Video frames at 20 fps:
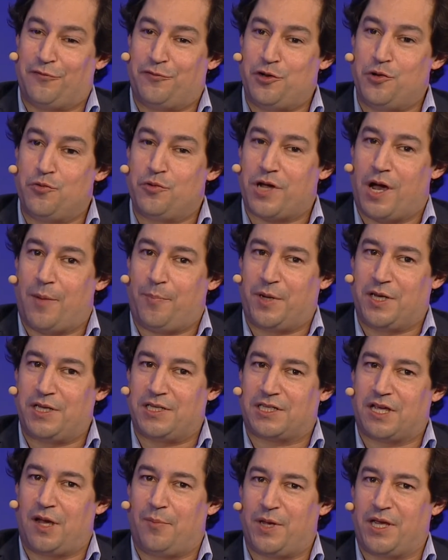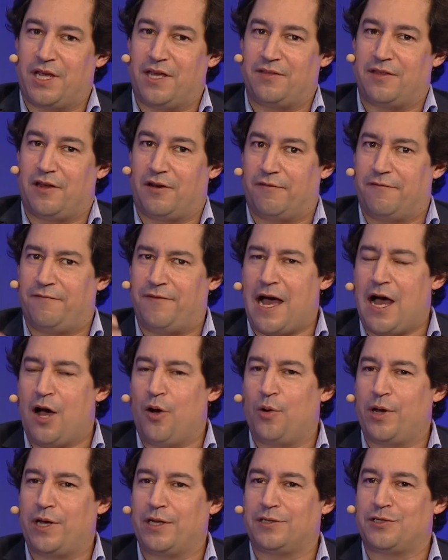new companies coming in that are
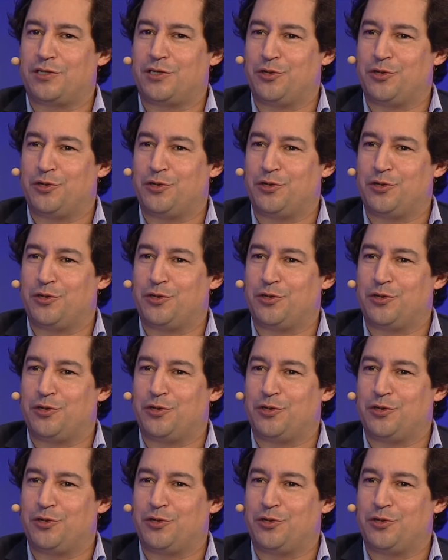vowing